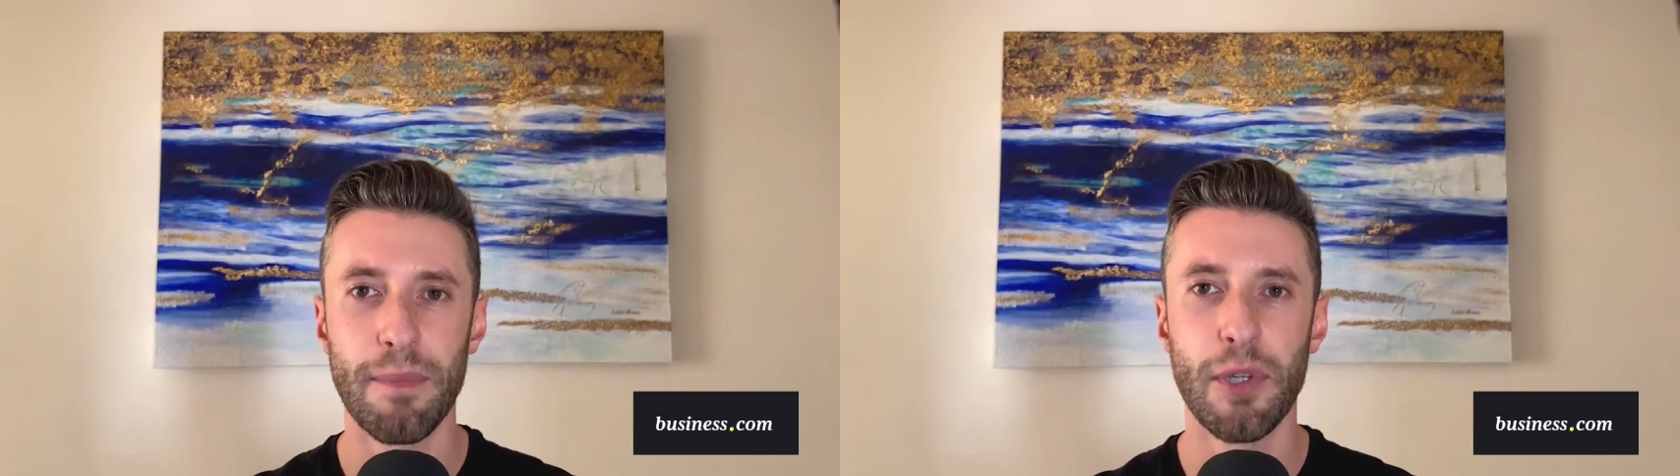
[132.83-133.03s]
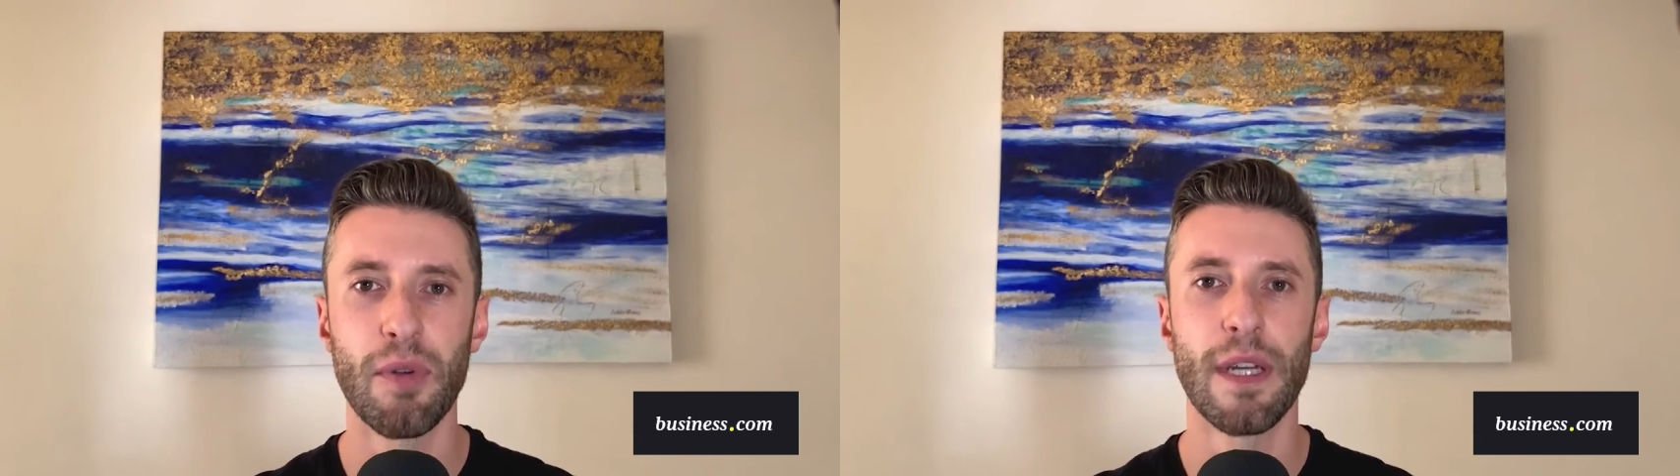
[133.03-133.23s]

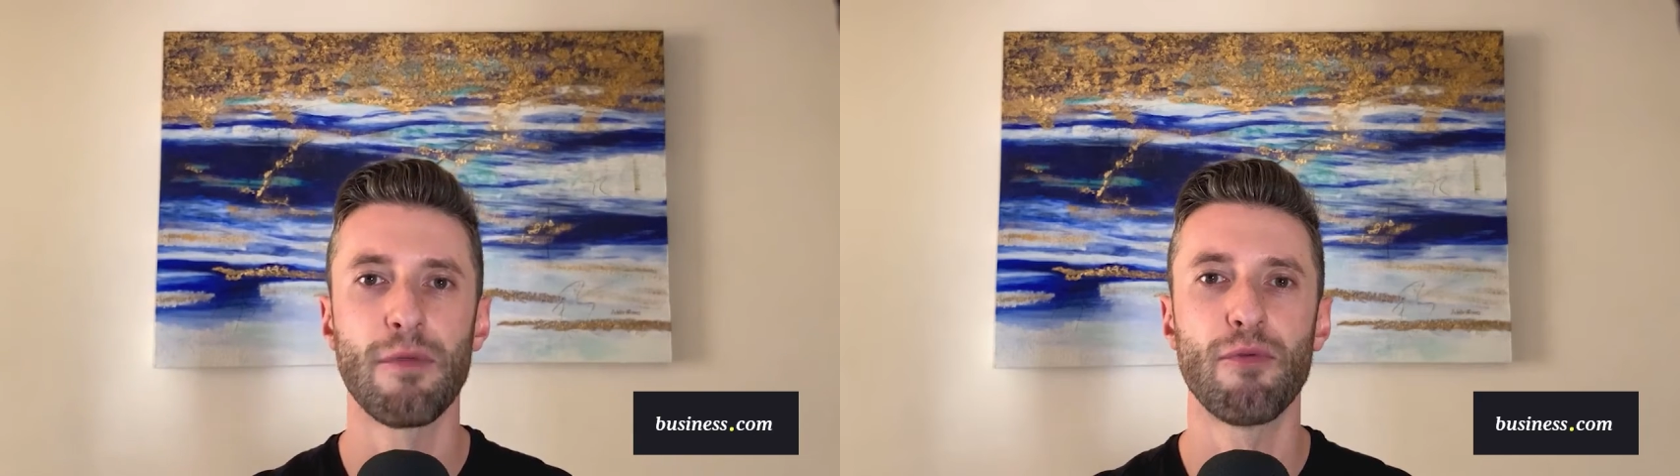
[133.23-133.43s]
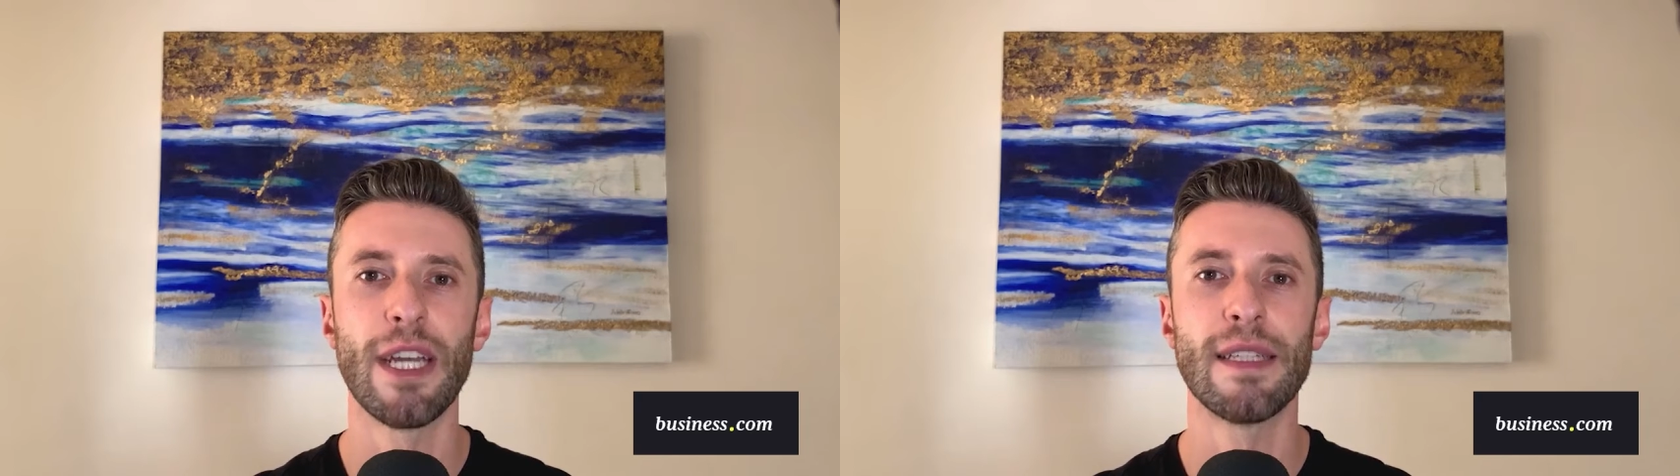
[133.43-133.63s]

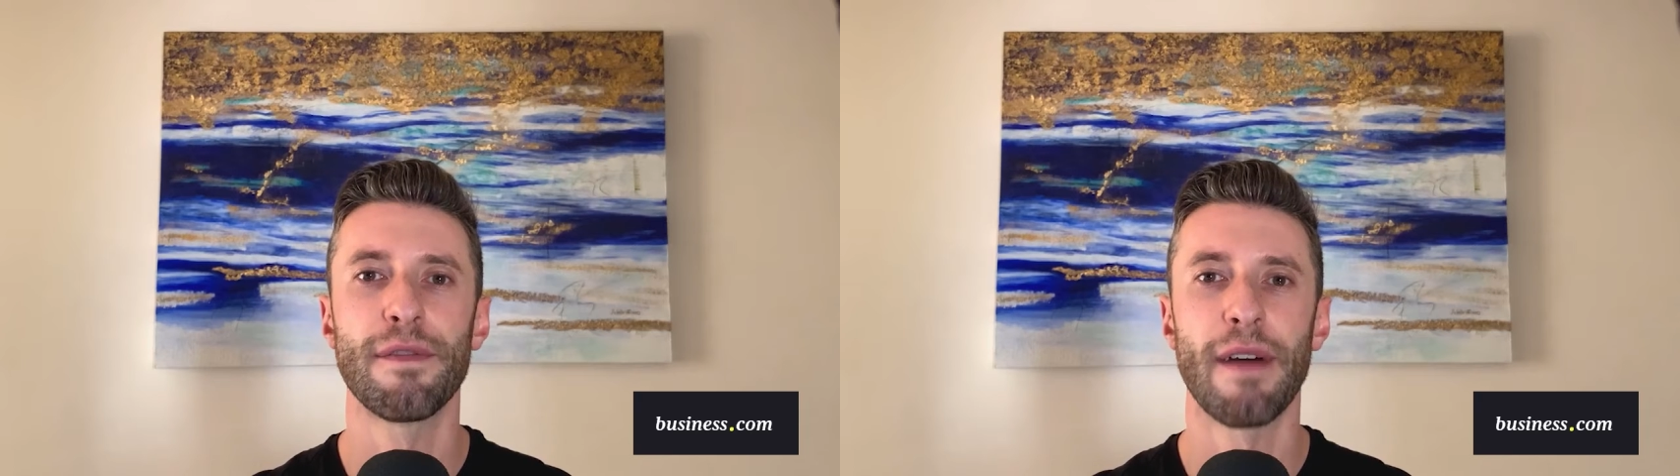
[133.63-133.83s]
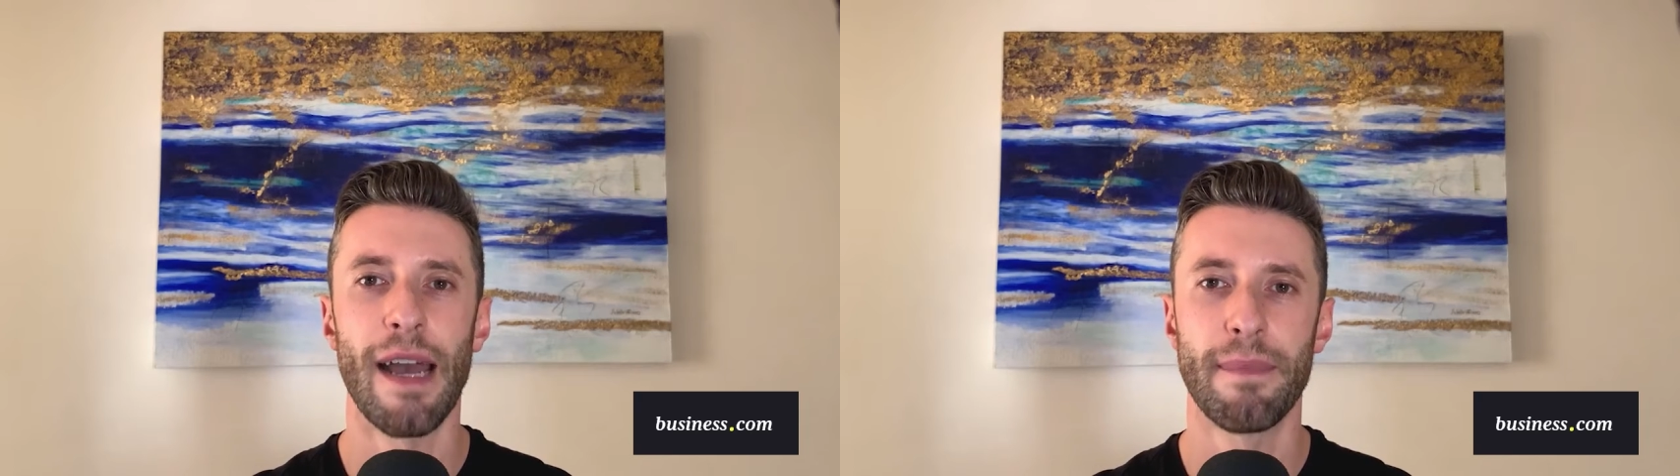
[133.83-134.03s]
computing
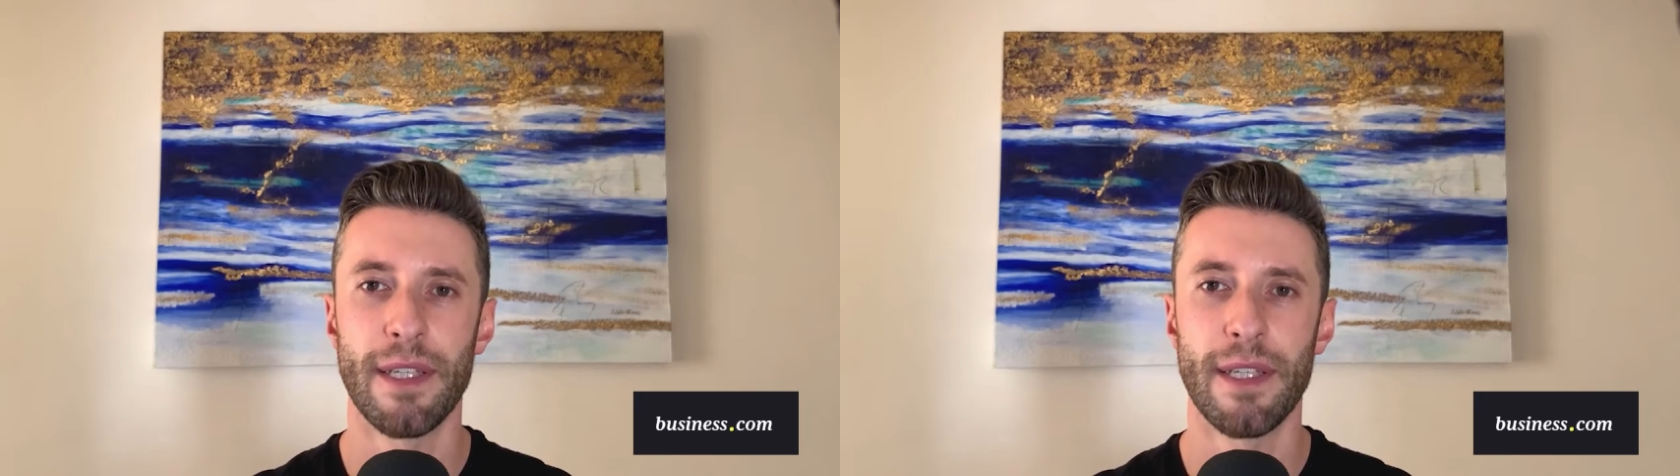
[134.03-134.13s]
redefined